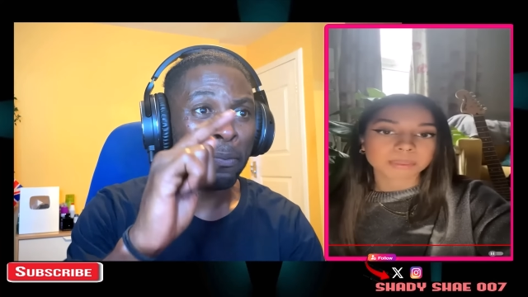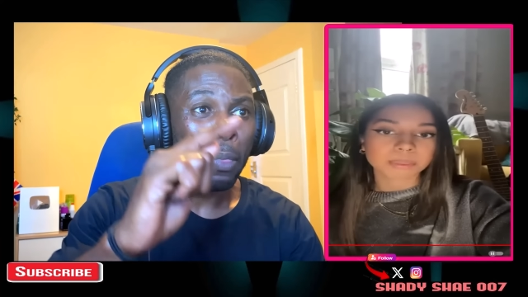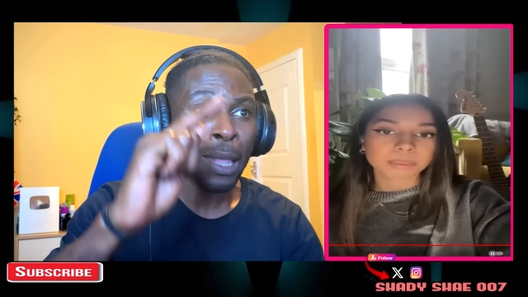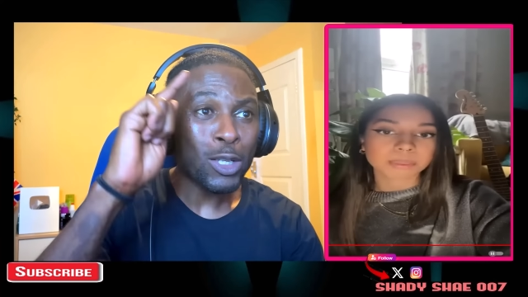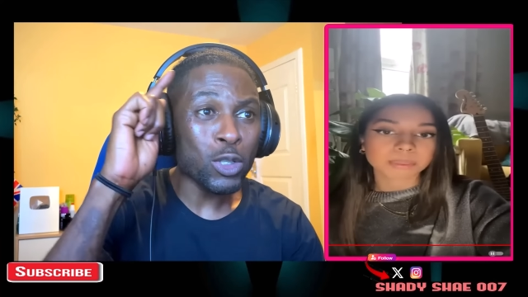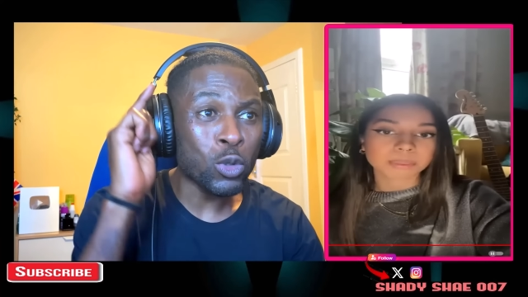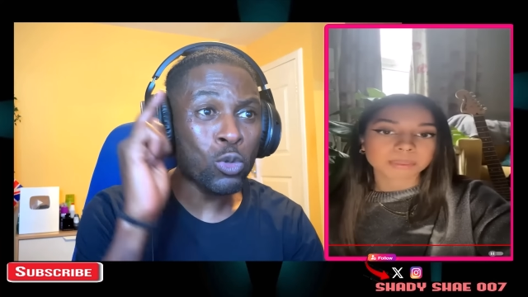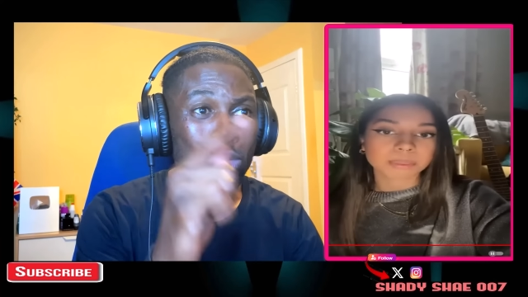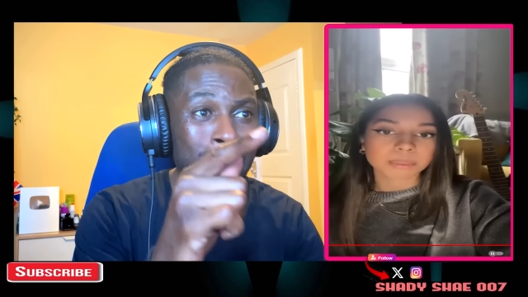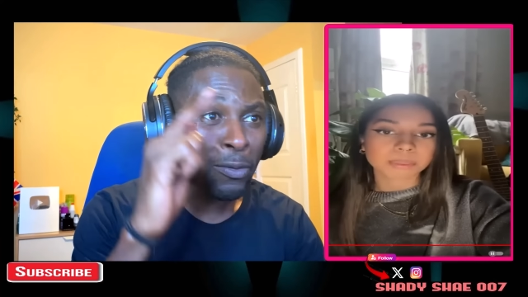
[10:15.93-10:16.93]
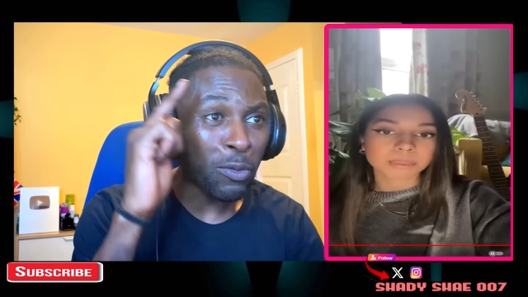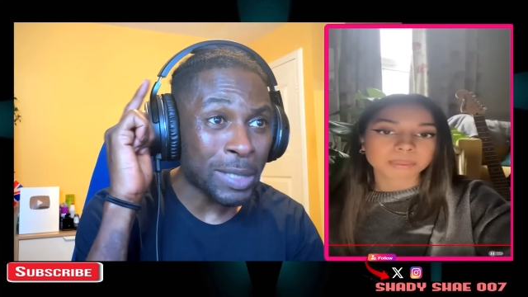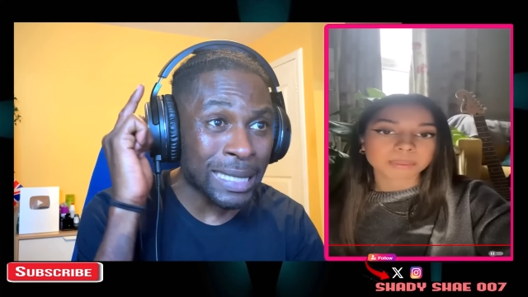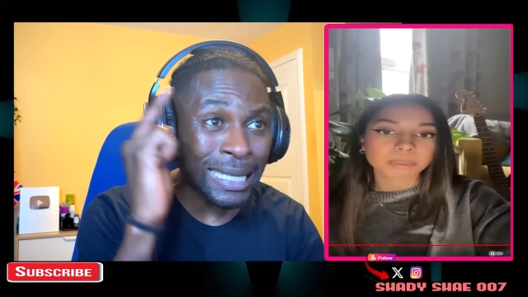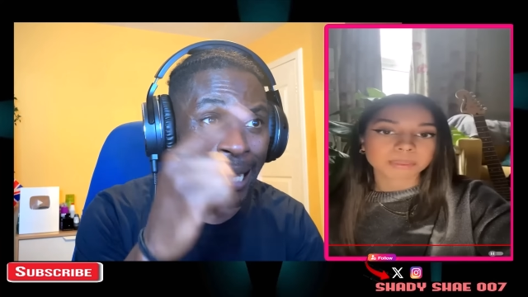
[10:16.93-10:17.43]
Speaker 1: Sue them for
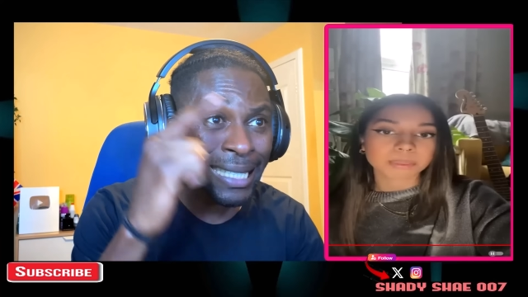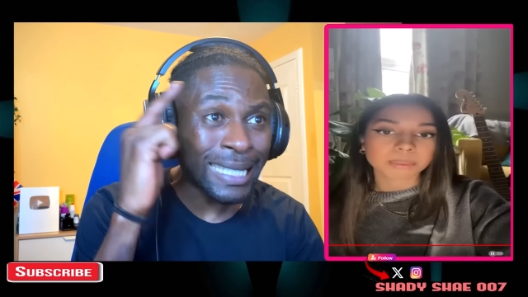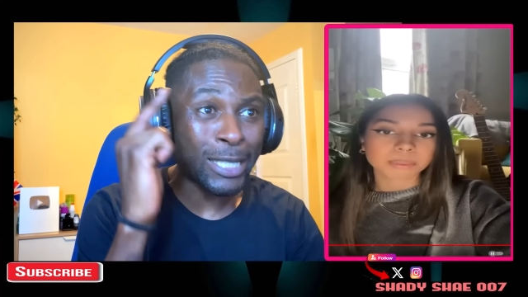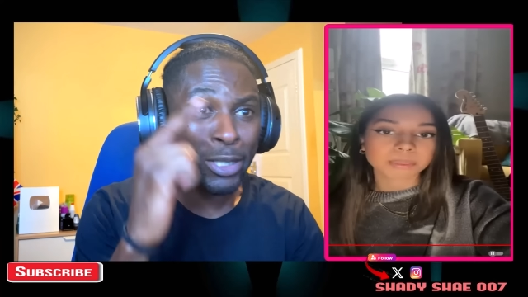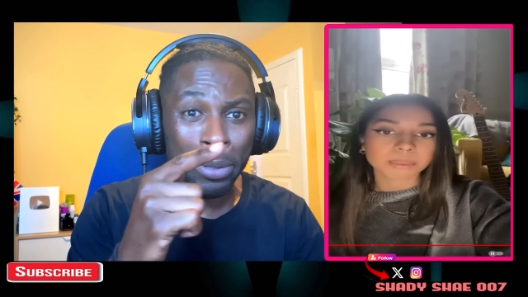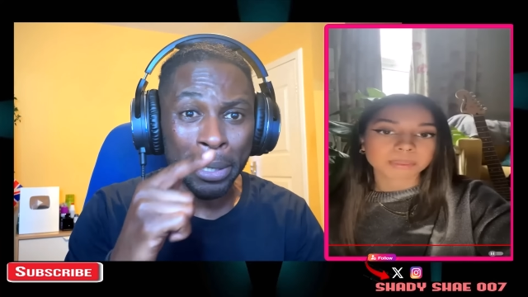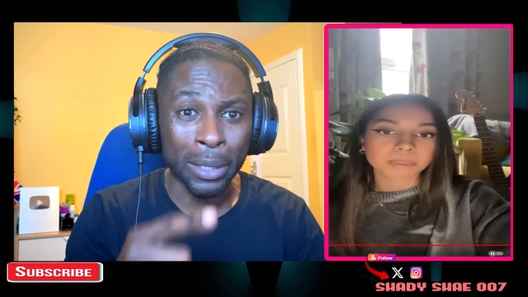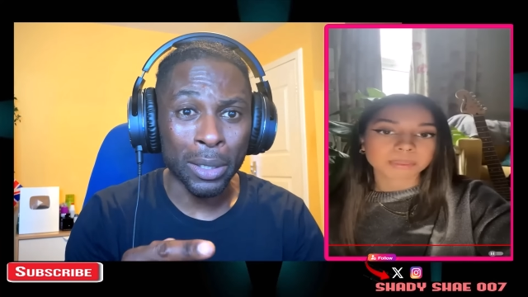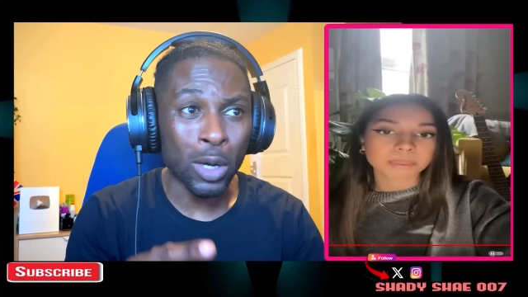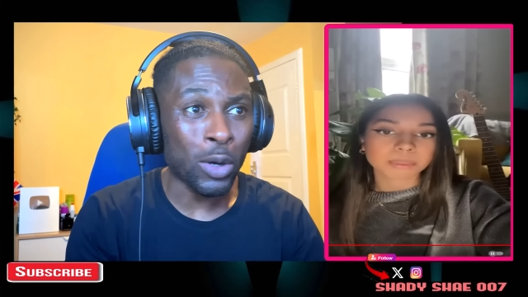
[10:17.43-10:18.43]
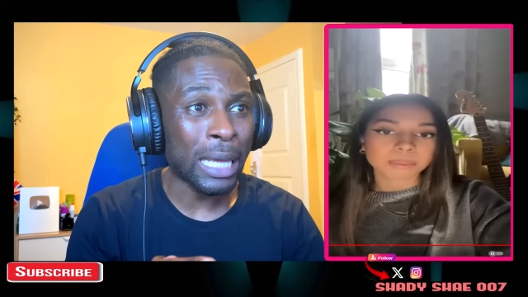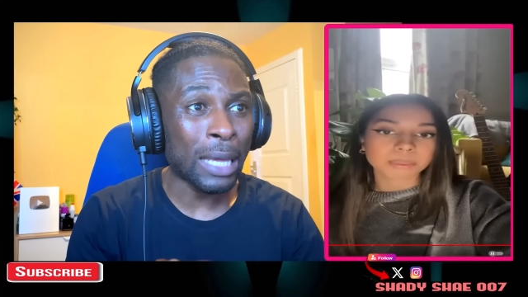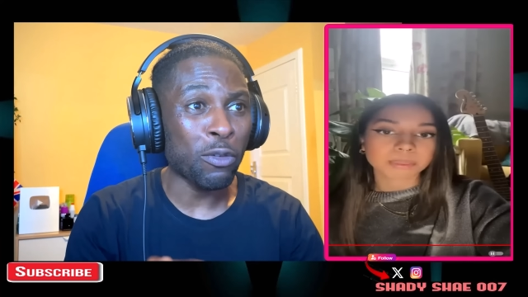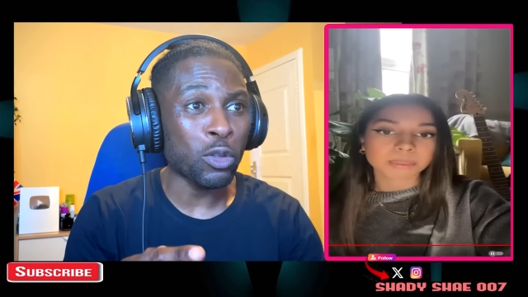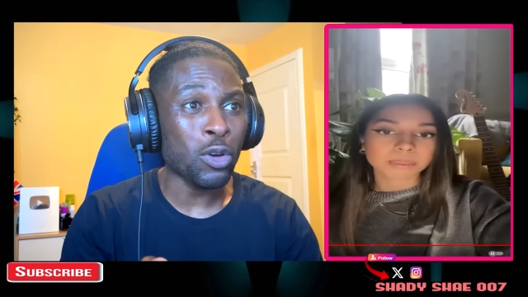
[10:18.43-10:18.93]
saying this to her, okay? For
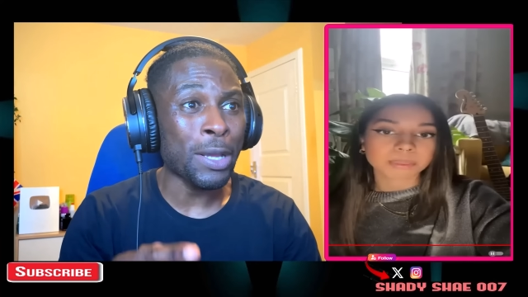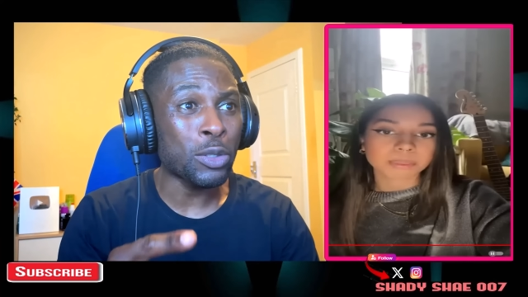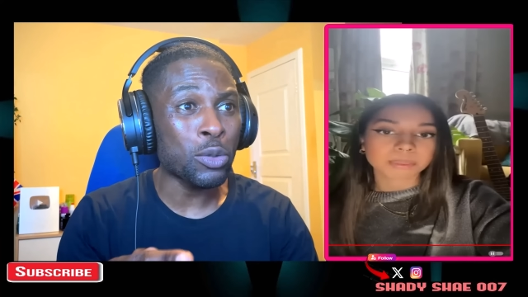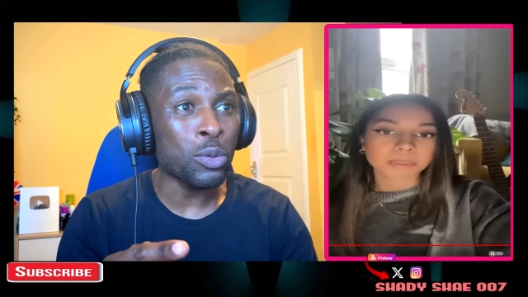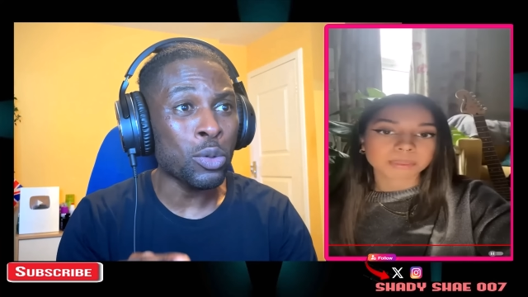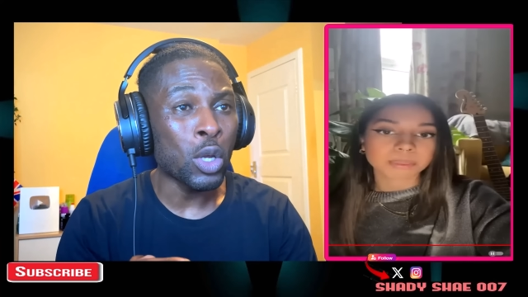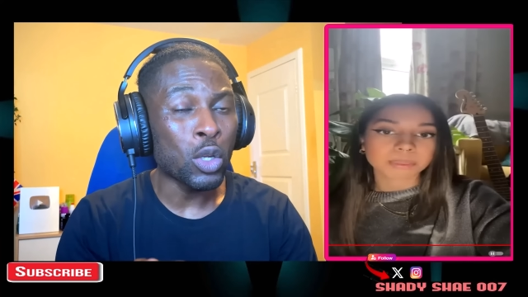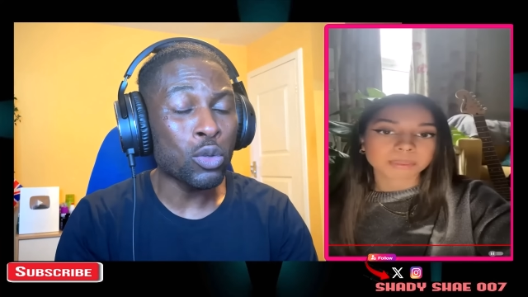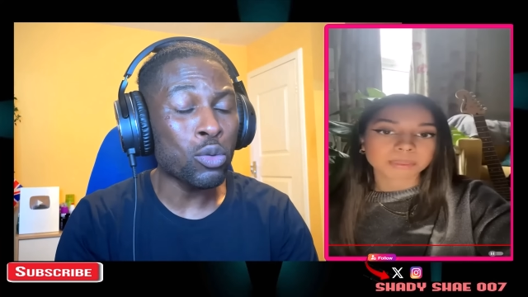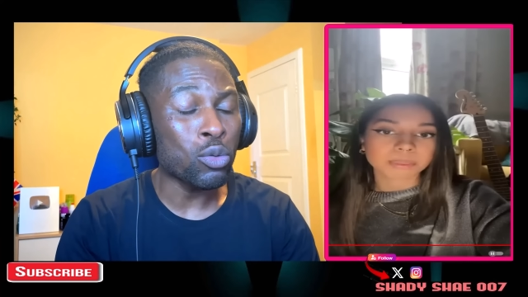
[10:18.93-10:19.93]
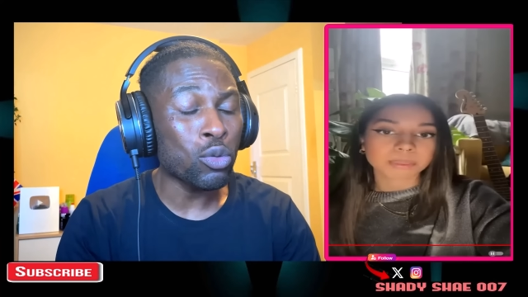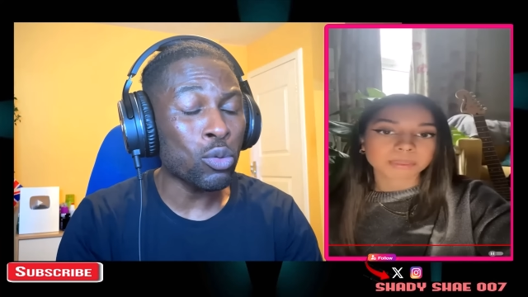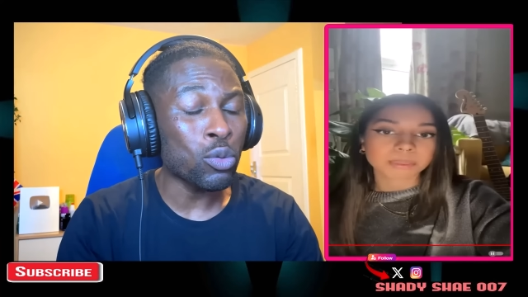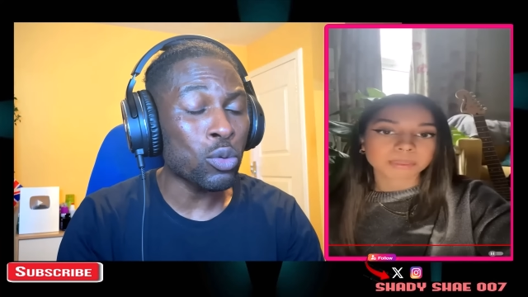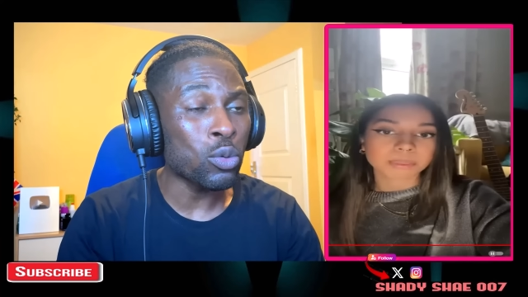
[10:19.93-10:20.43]
trying to to to
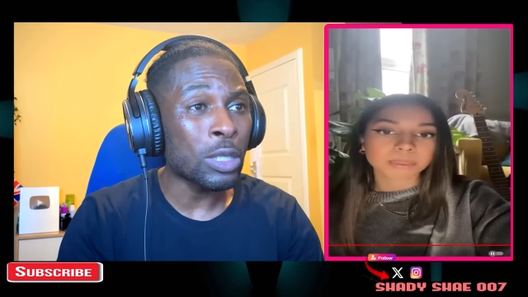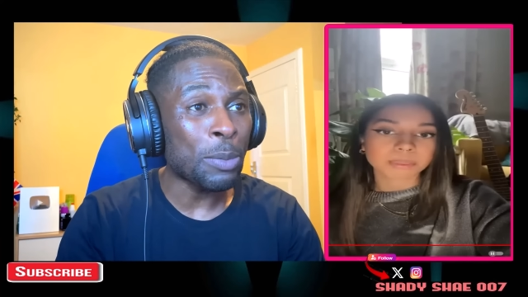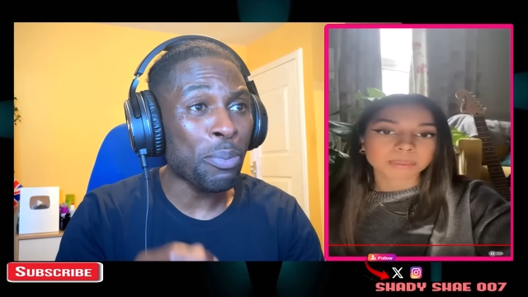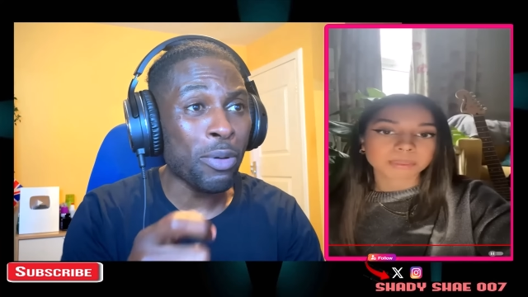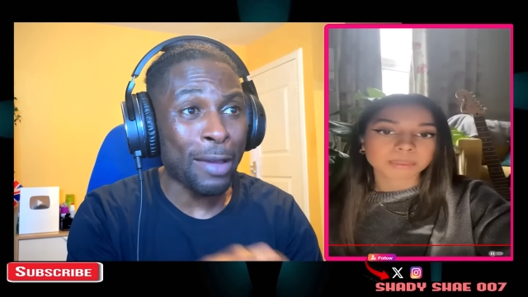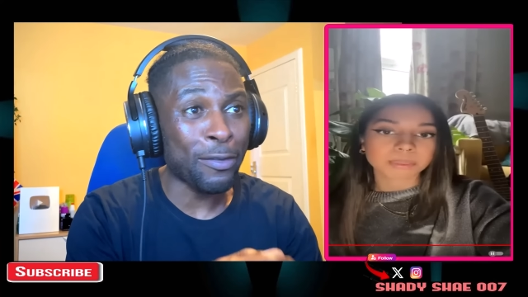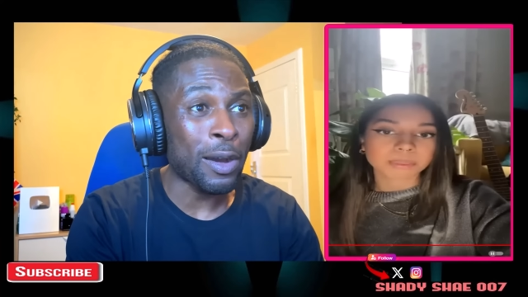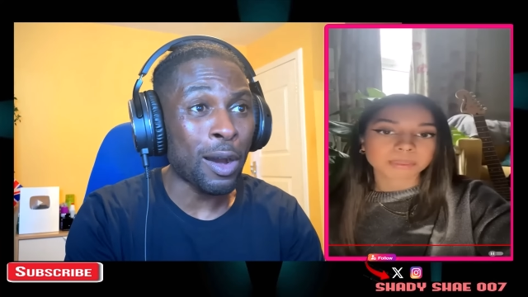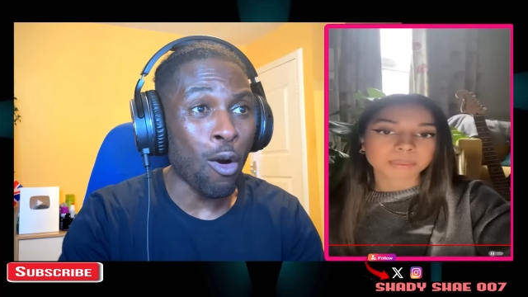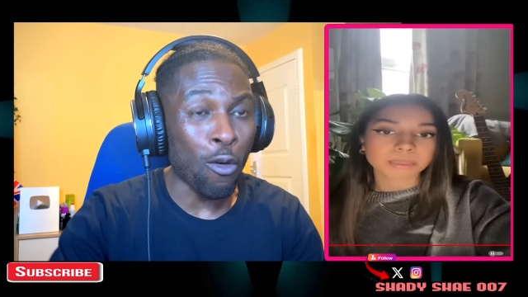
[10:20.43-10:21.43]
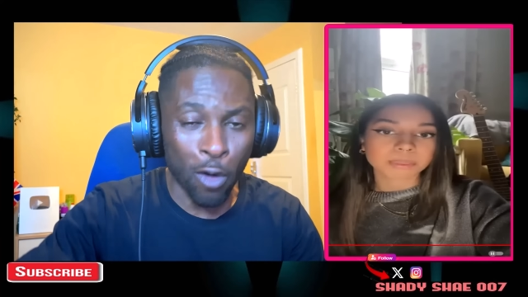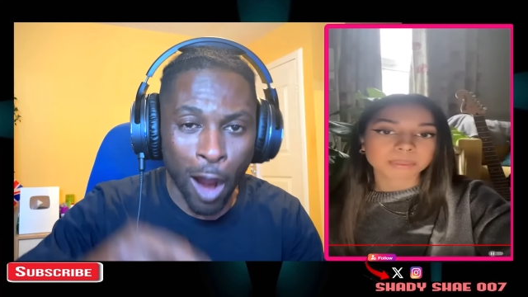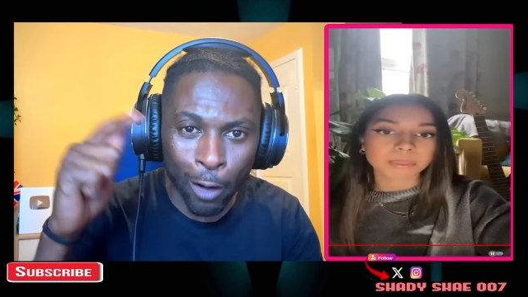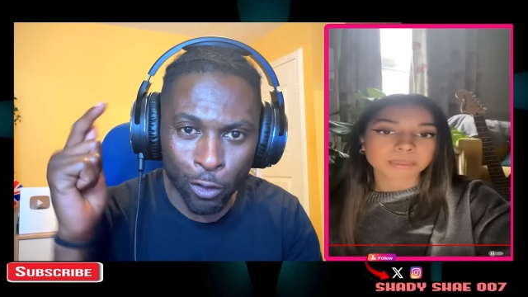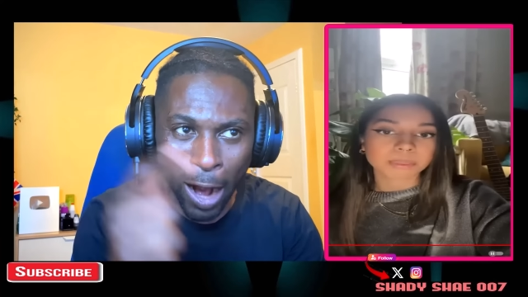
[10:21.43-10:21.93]
to deprive her of her
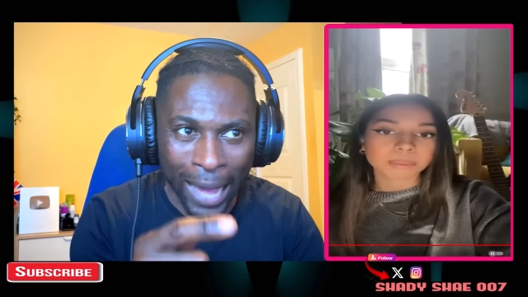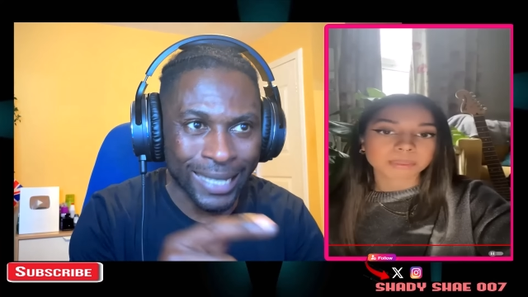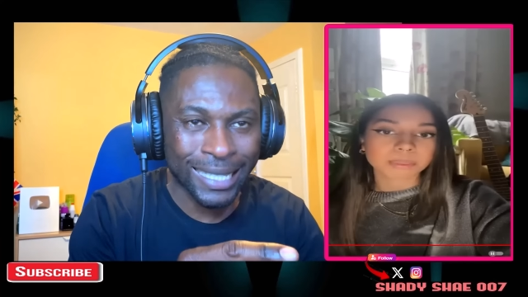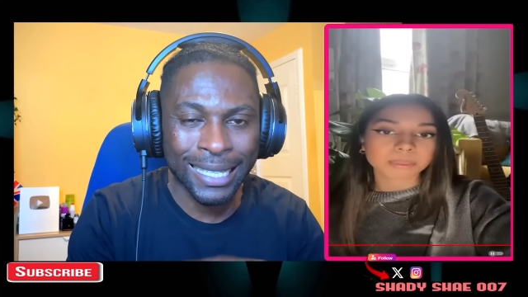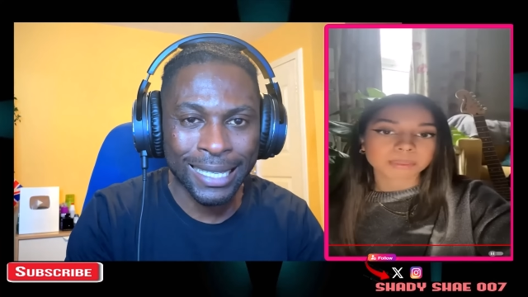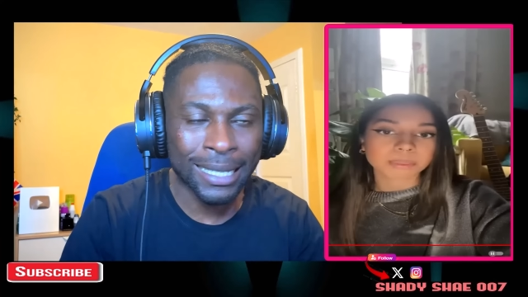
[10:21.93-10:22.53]
rights.